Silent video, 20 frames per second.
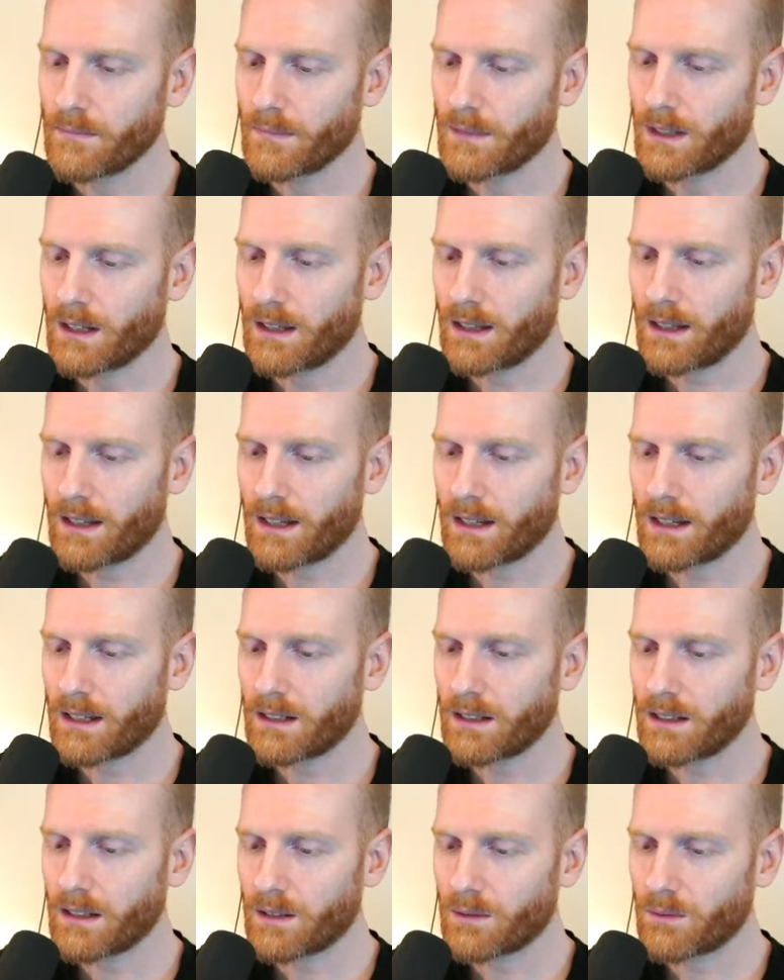
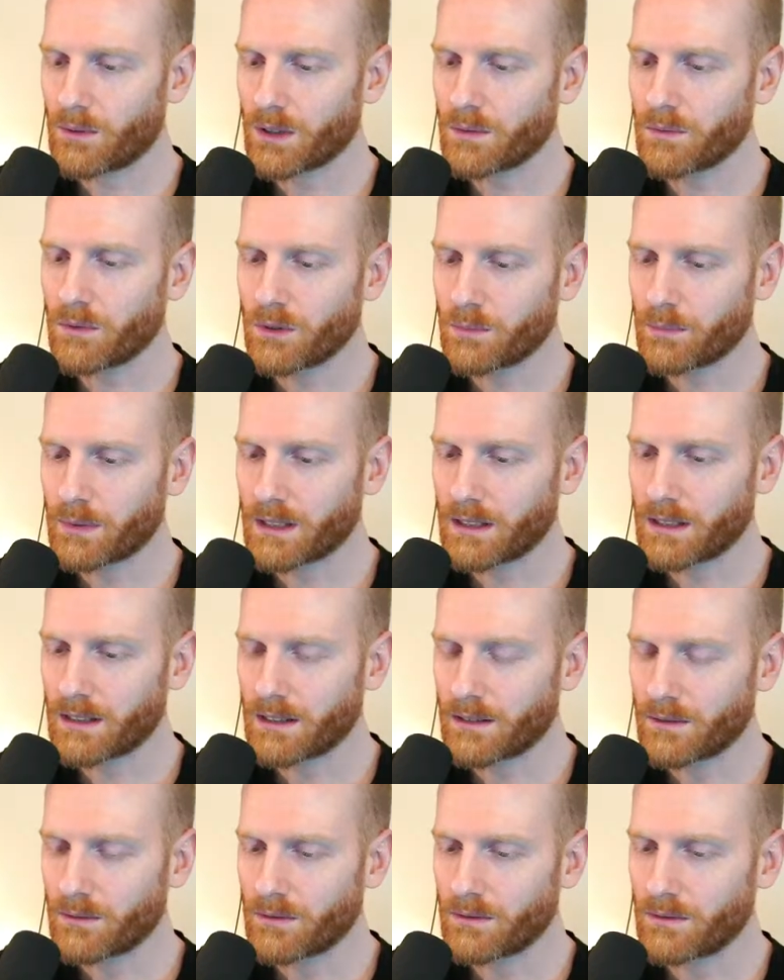And what would
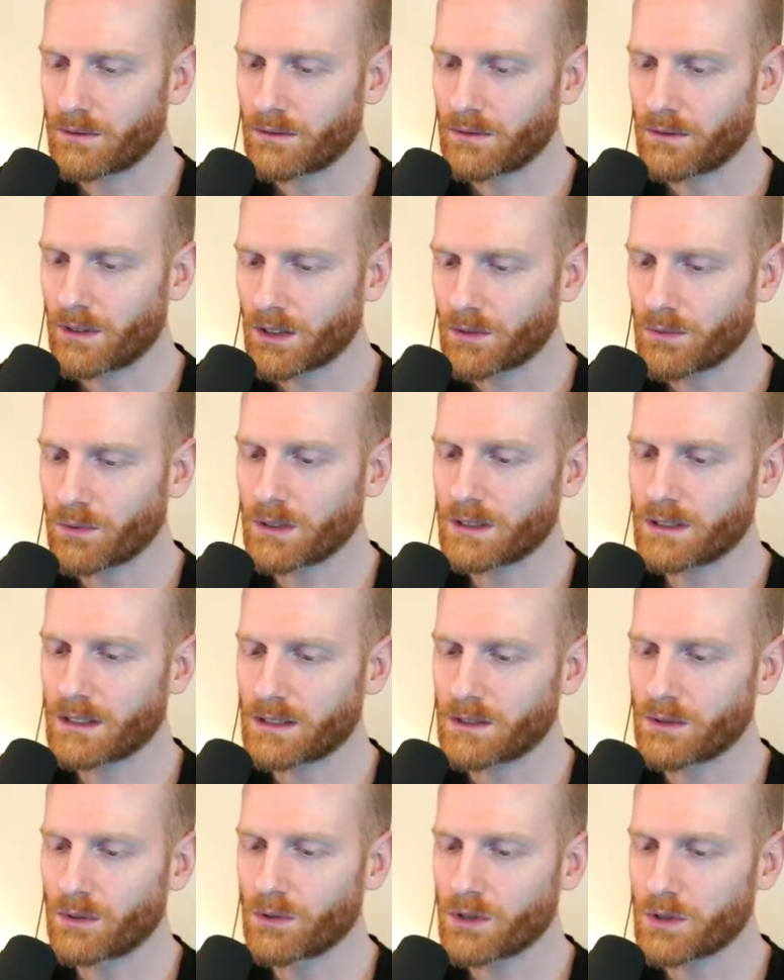the
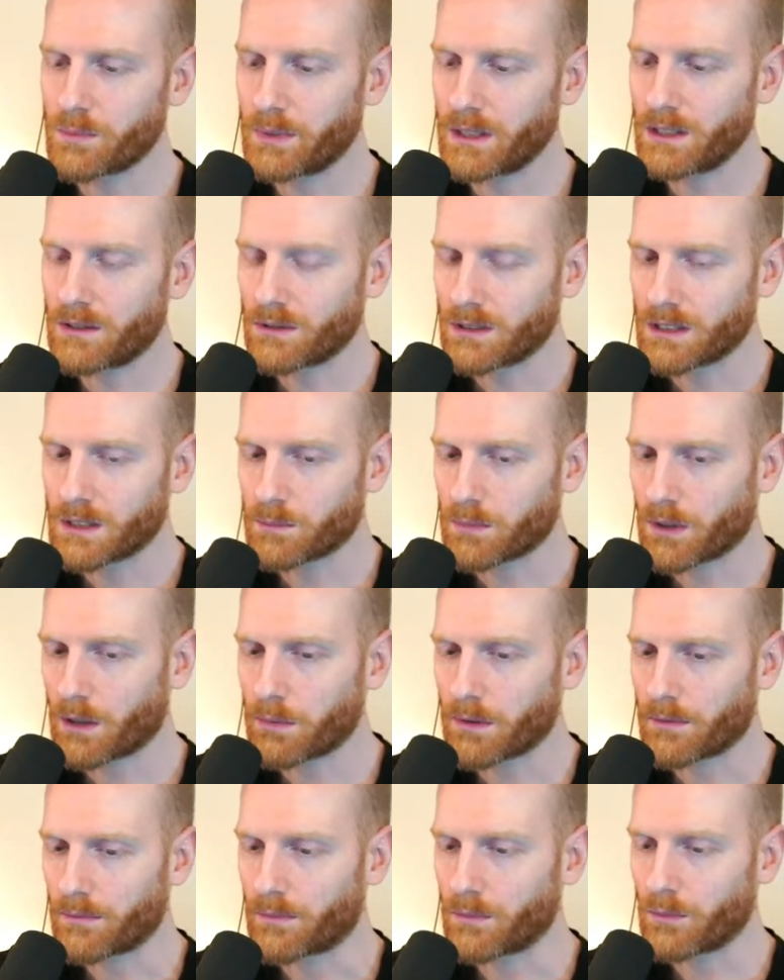solution be to this
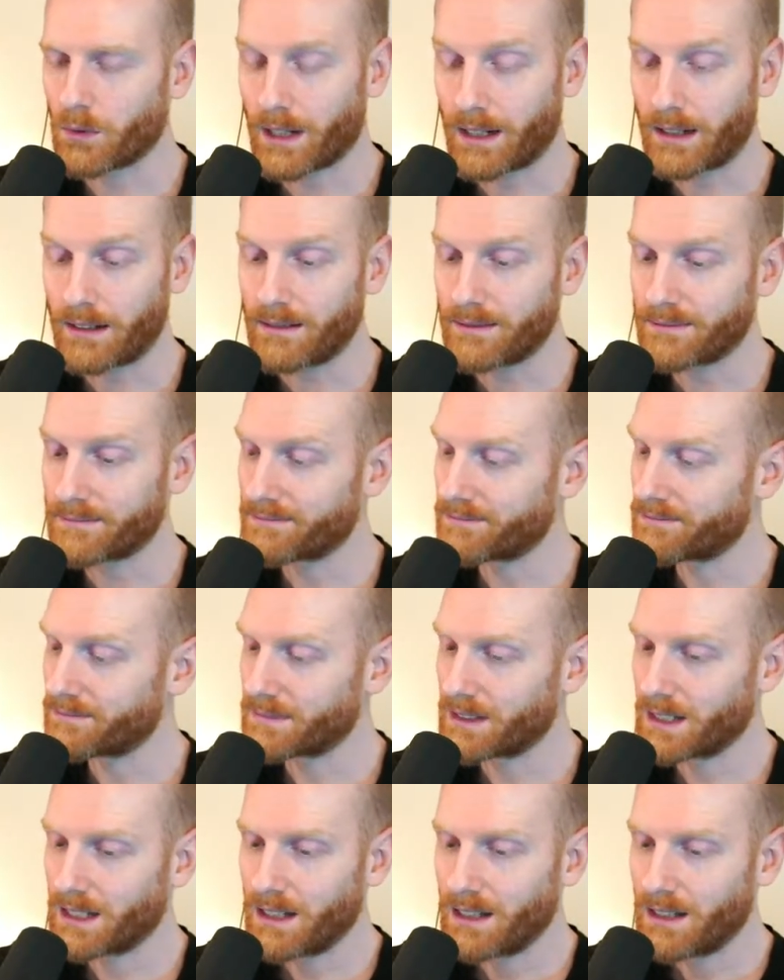problem? Well,
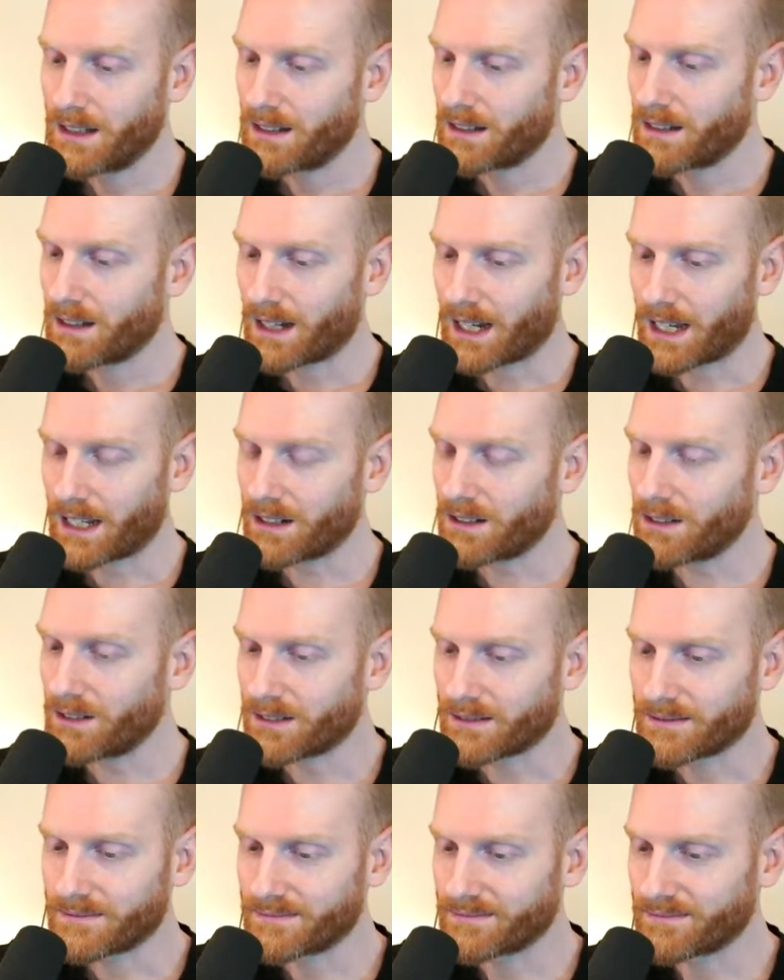I don't
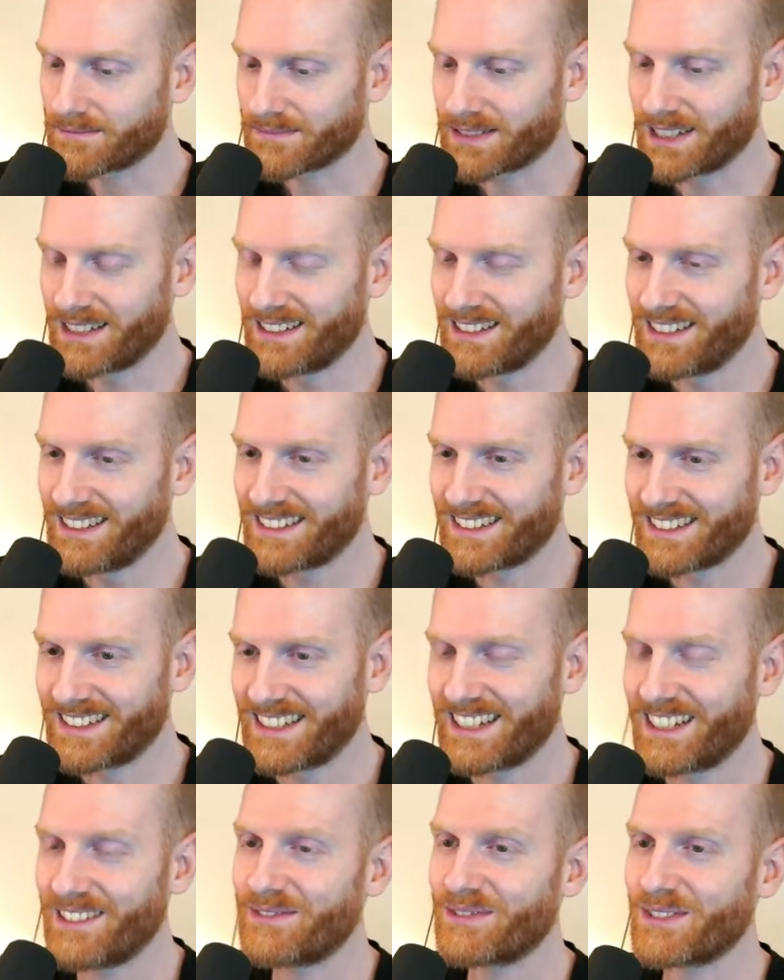know.
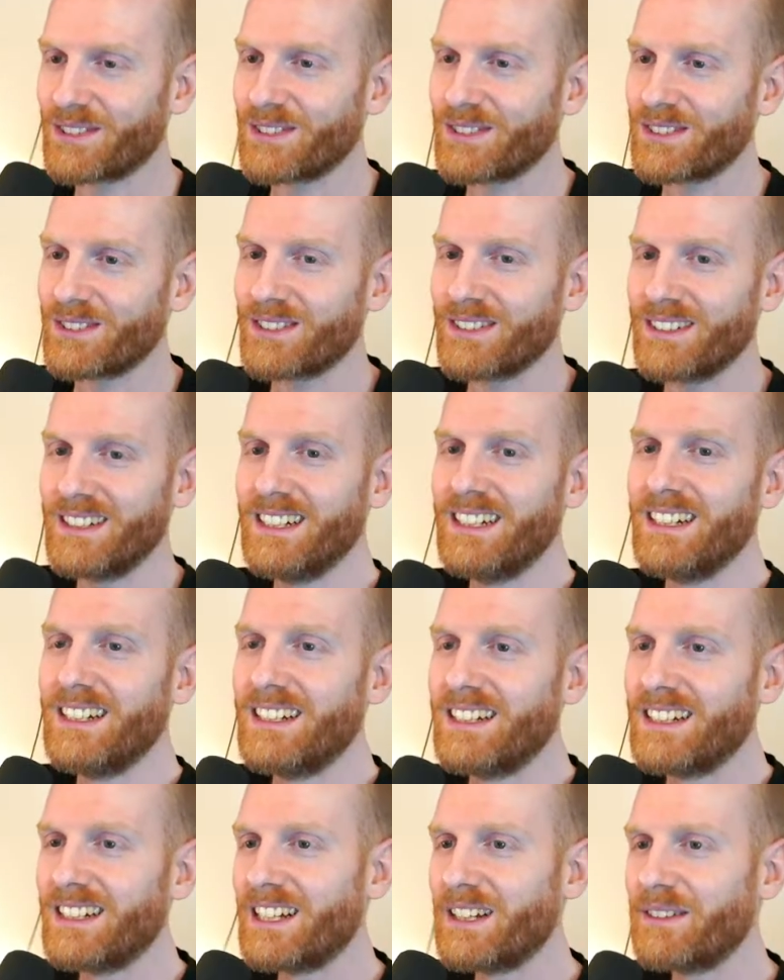If you
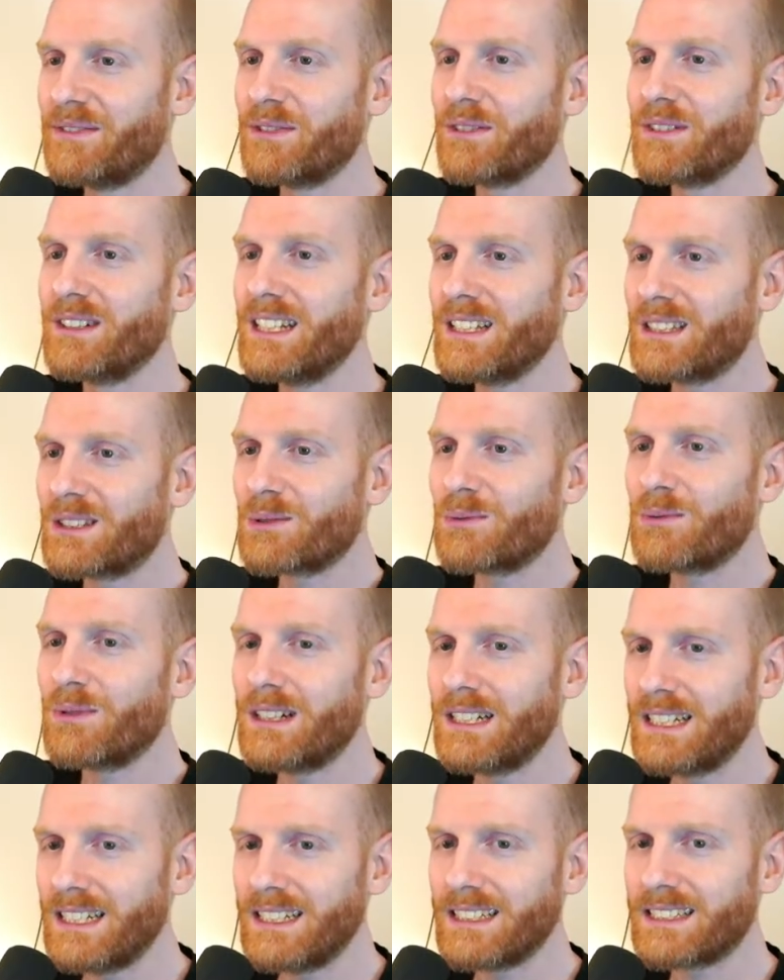need to
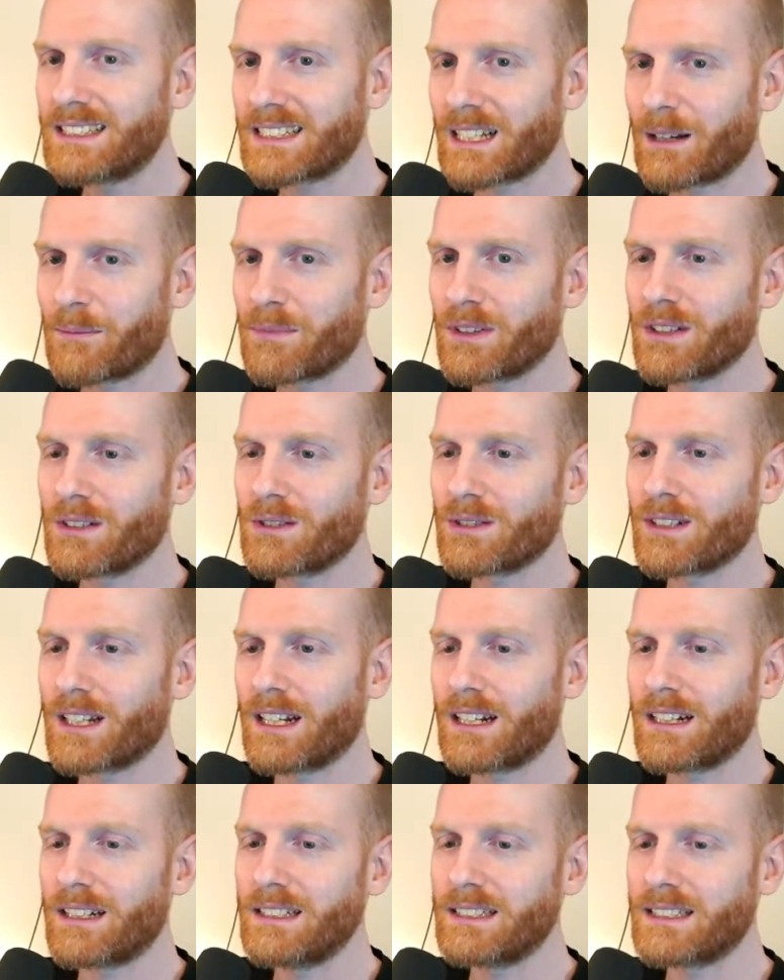release something to get
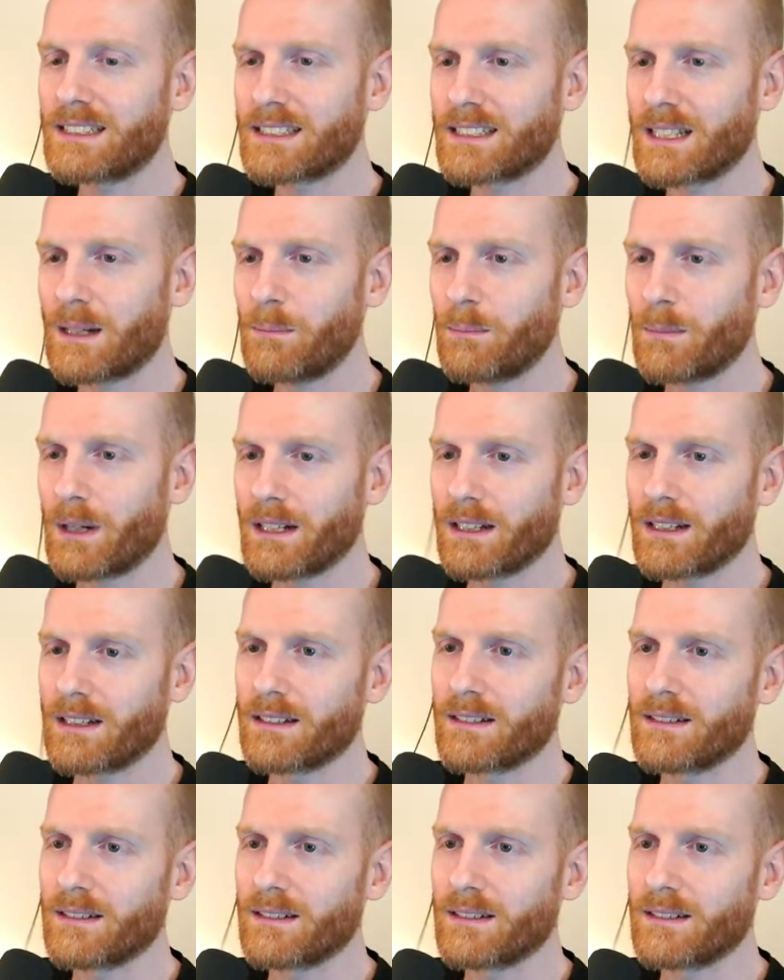at least some money,